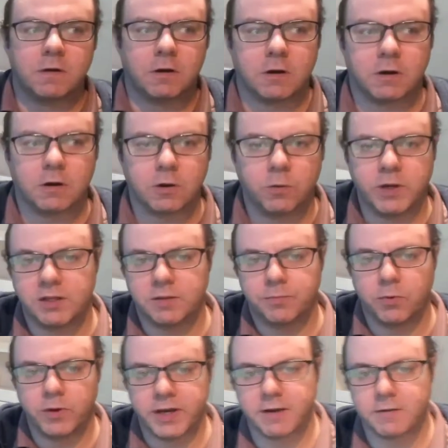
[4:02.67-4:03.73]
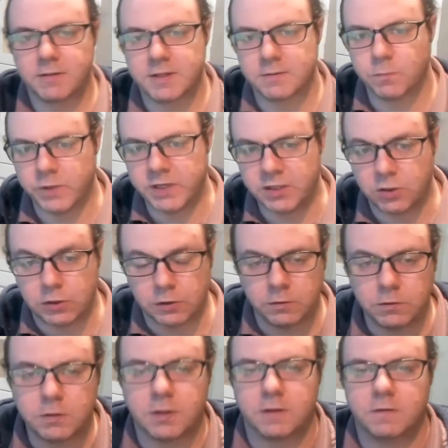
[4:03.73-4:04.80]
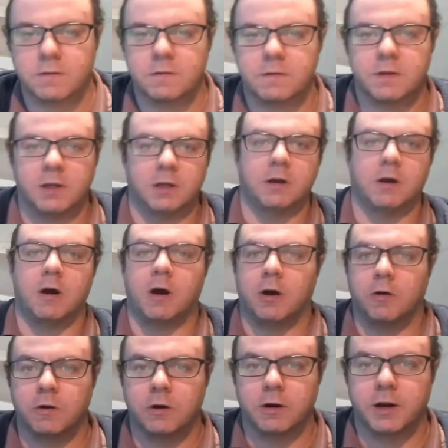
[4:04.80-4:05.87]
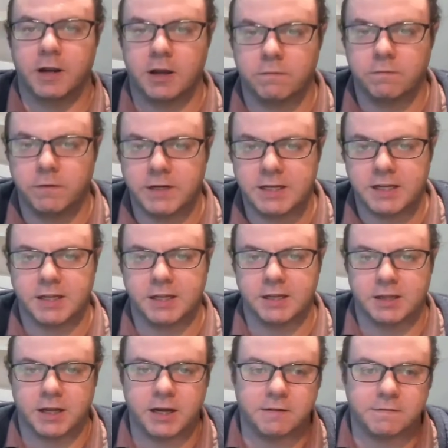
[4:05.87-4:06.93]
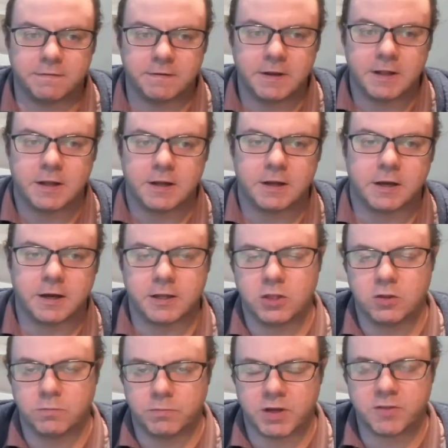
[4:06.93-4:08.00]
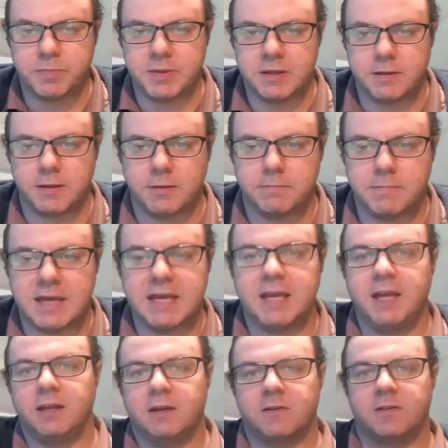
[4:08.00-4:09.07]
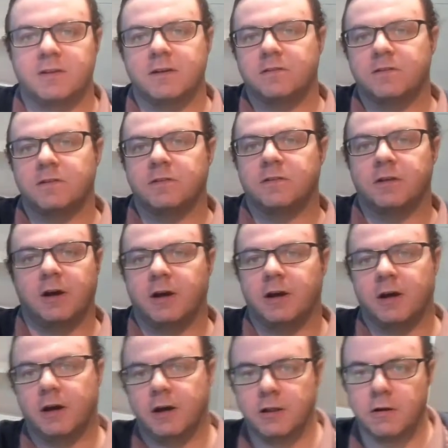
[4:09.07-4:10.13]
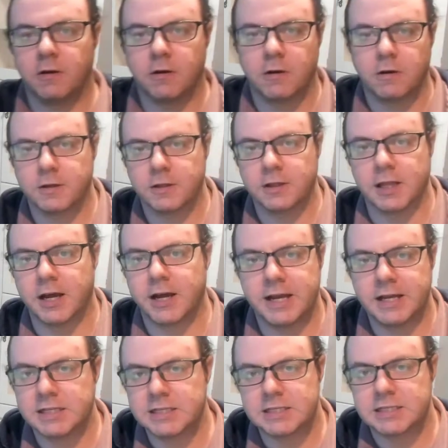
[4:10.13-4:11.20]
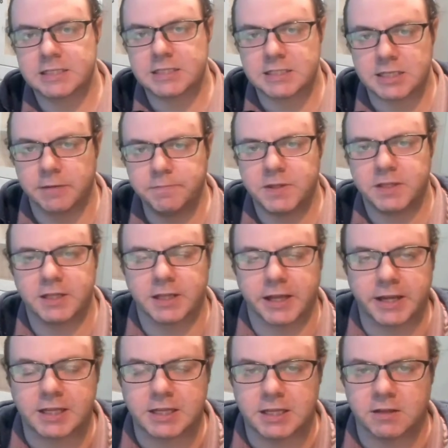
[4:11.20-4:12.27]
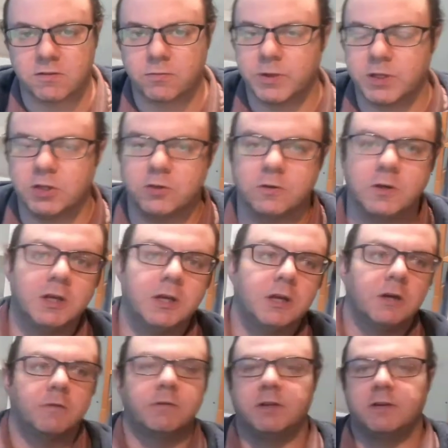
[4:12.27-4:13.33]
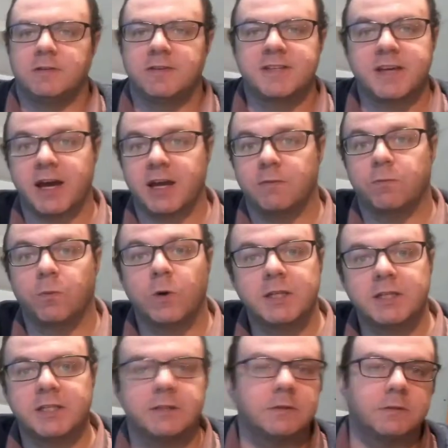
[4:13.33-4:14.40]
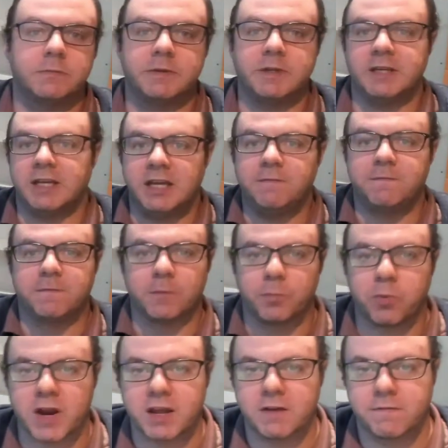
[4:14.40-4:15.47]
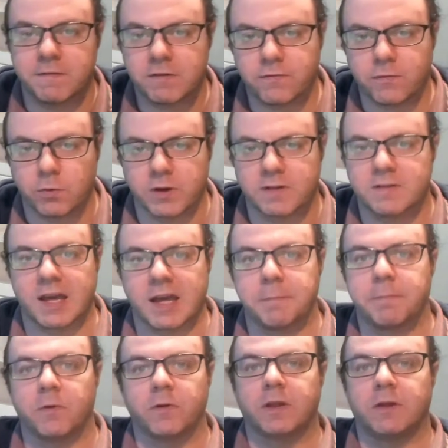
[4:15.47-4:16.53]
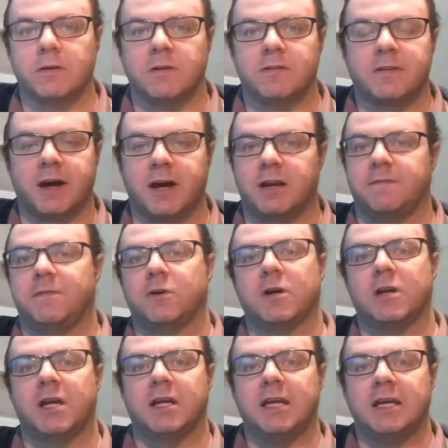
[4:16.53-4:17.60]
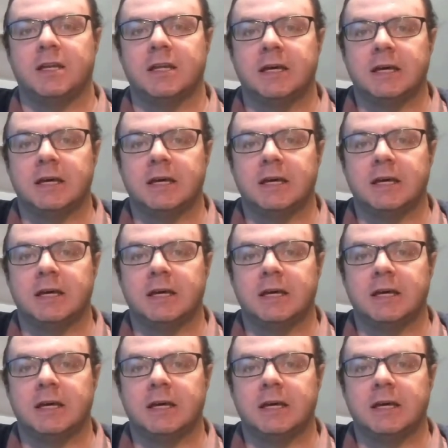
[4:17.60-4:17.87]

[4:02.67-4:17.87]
are quick to point out that we do this in our everyday life. You must be making decisions along lines something like this. When you decide what to eat for breakfast, for example, you decide if you're going to eat,